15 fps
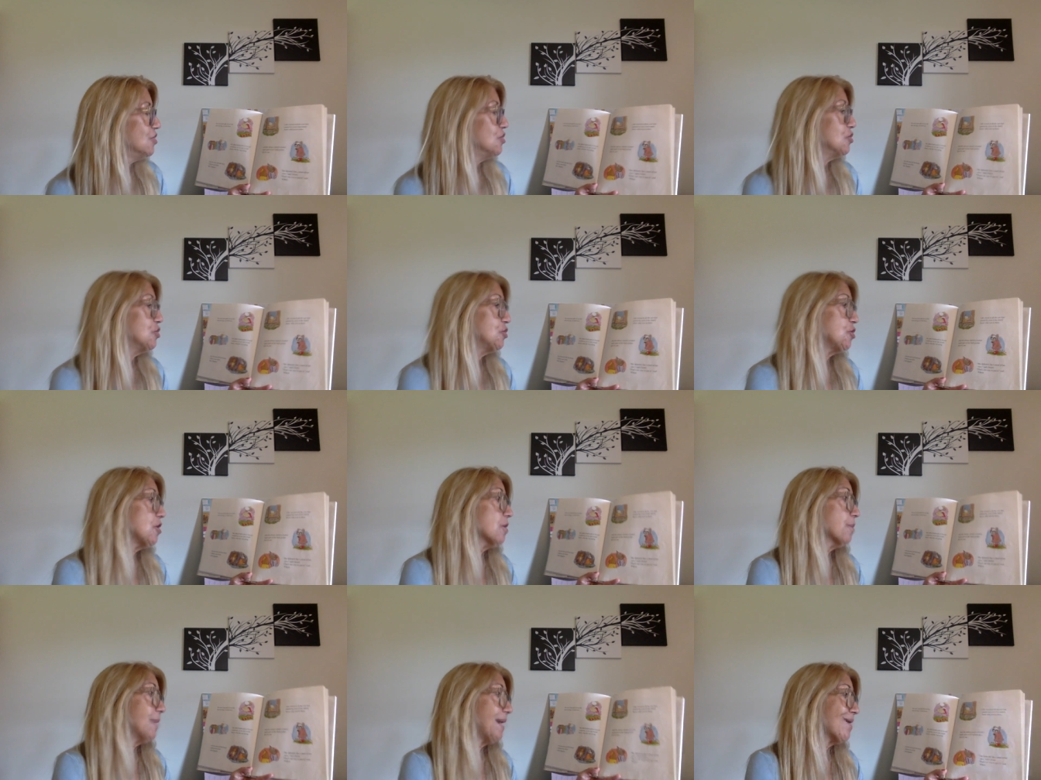She
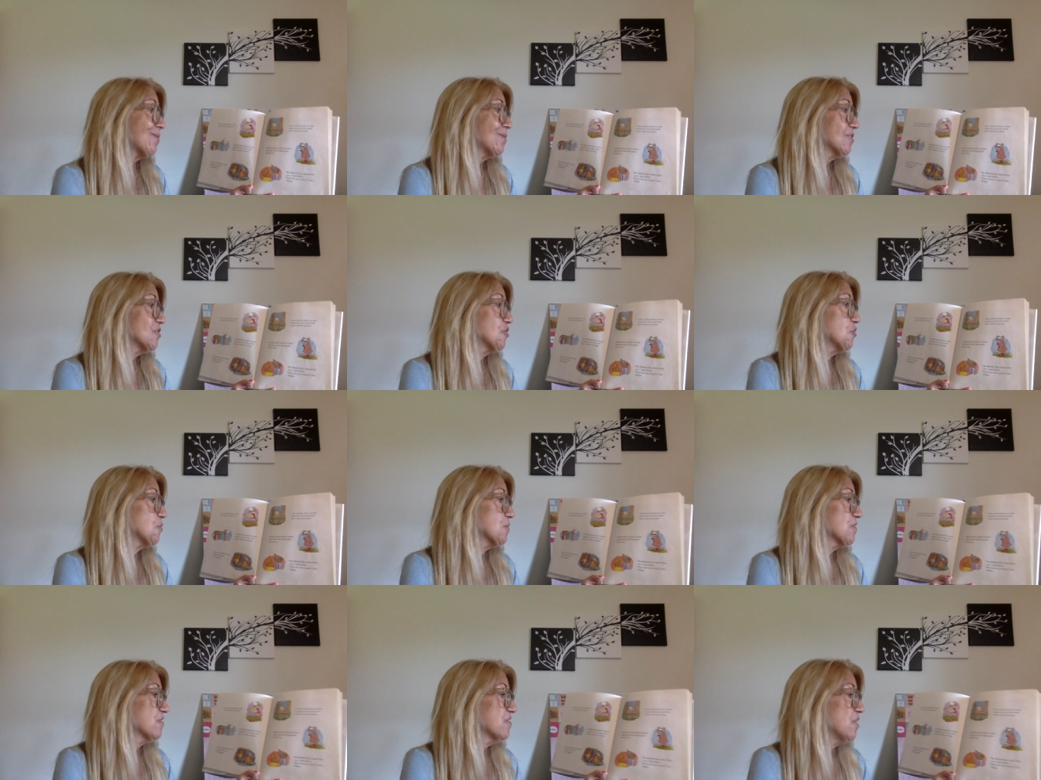talked backwards to
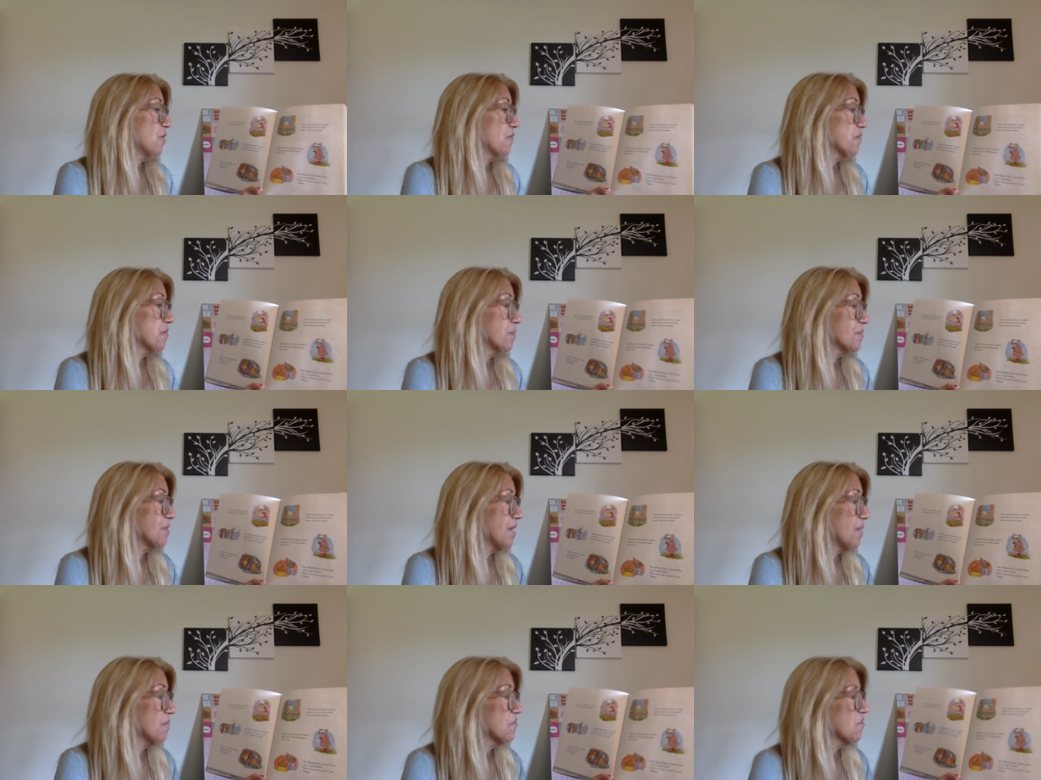herself
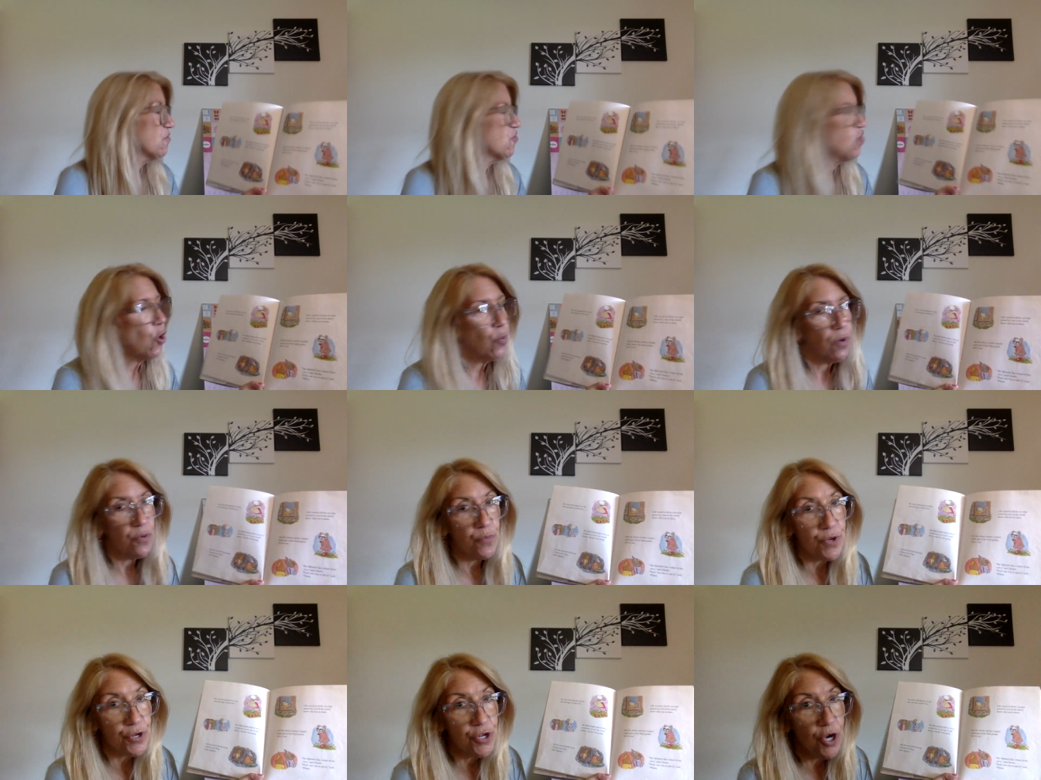sometimes so no
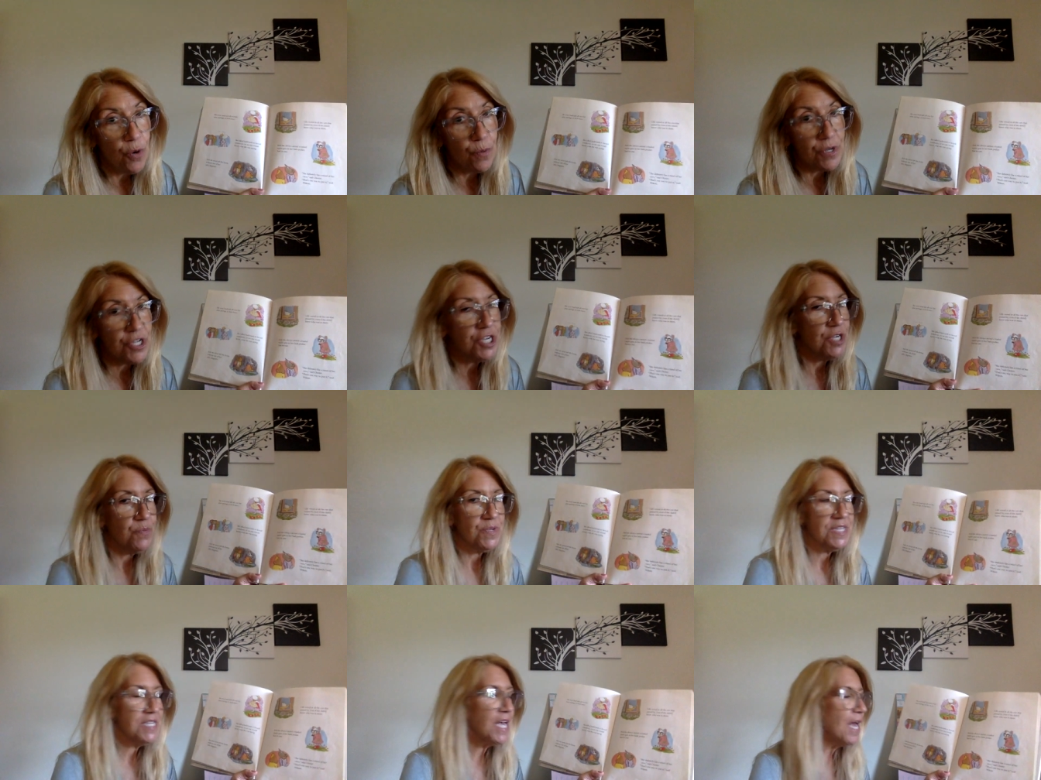one would know what she
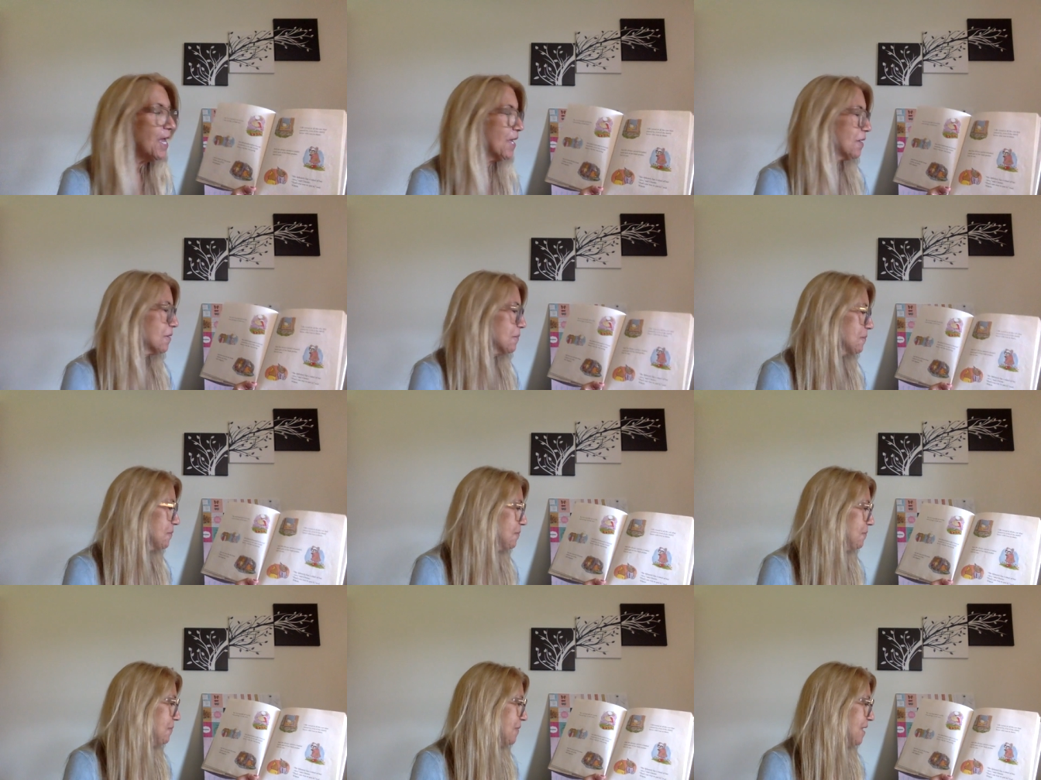was saying.
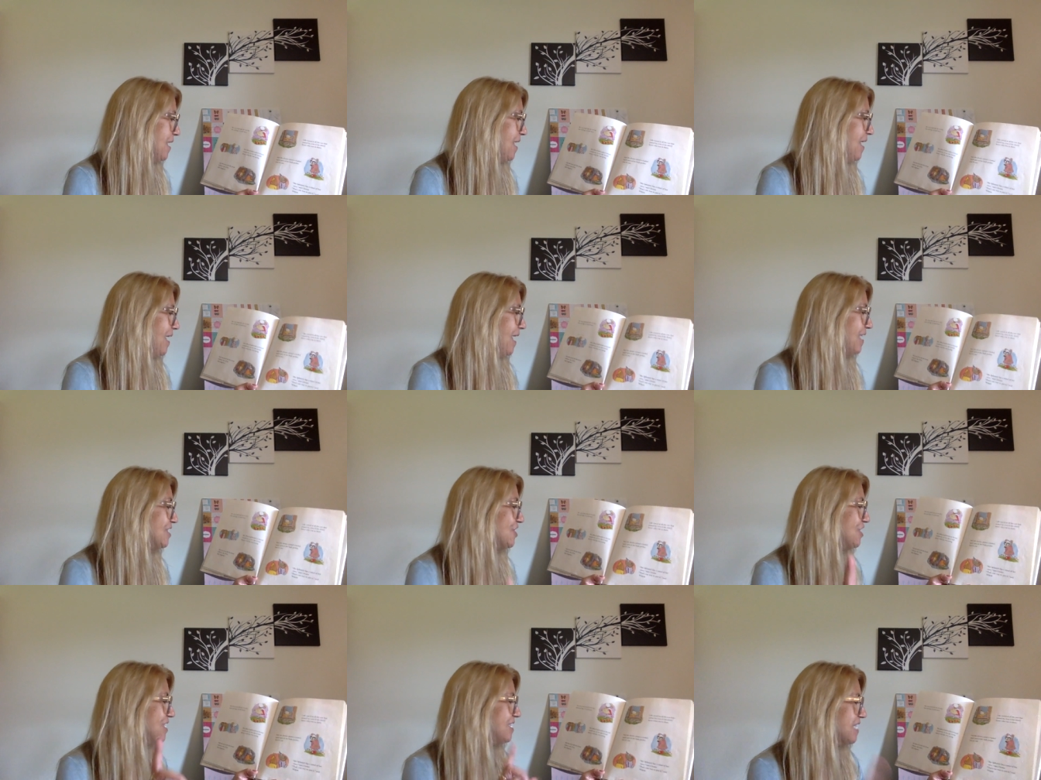
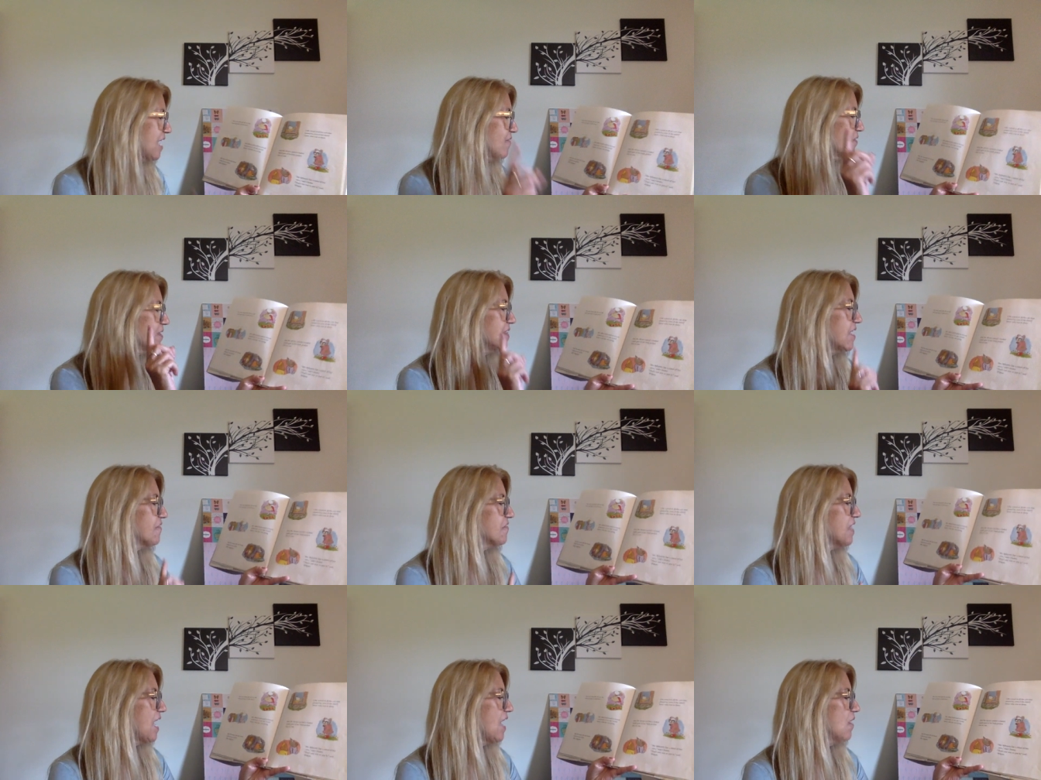And she never
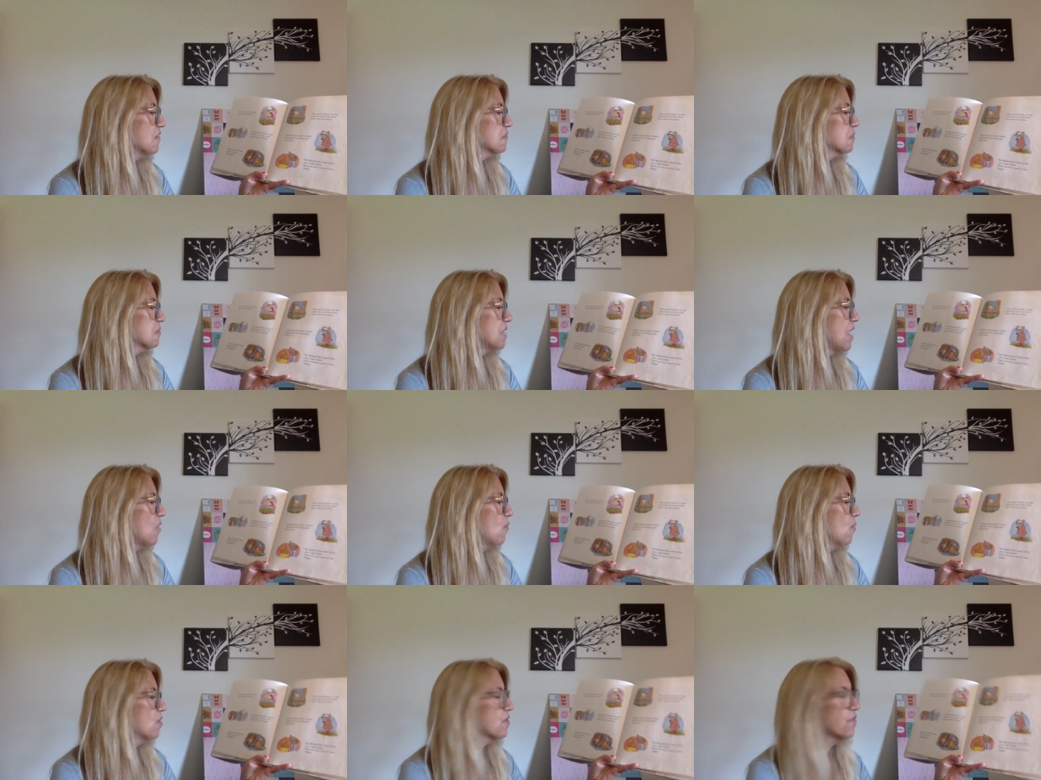left the house
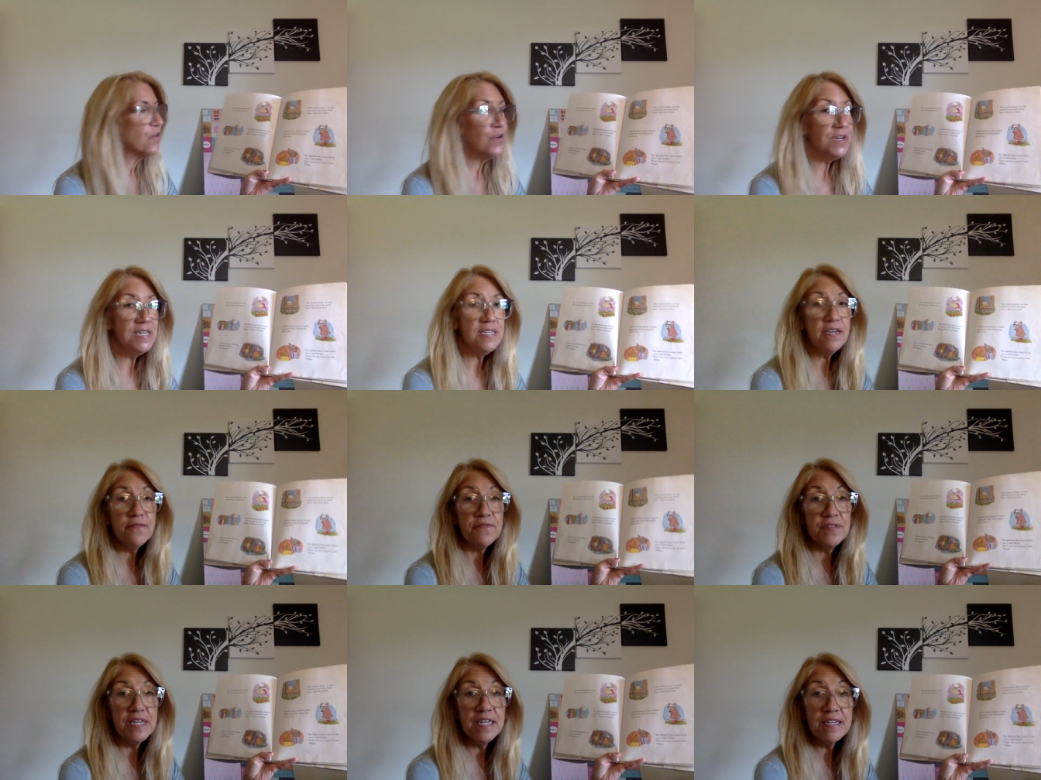without one of her
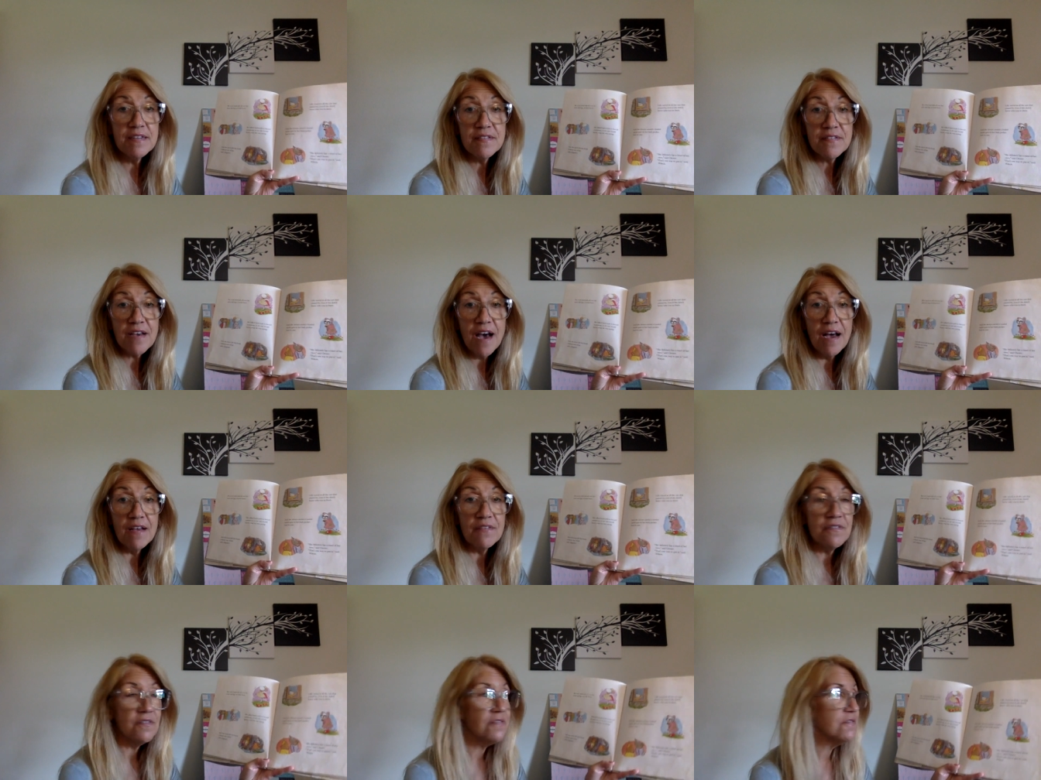nifty
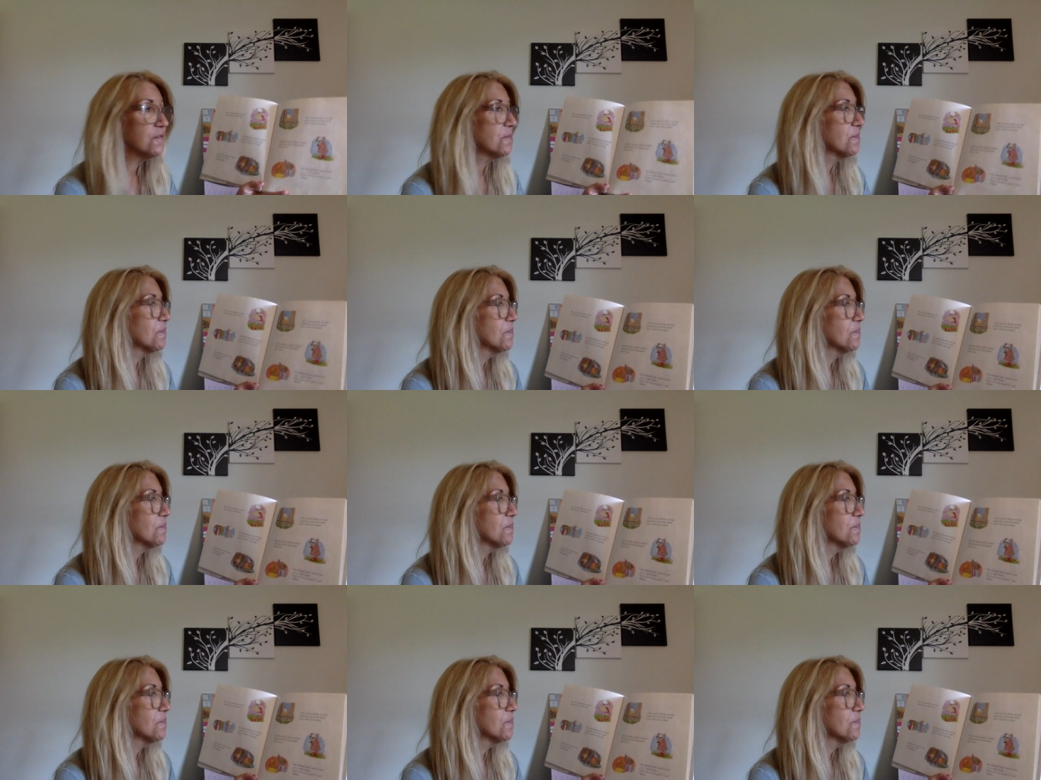disguises.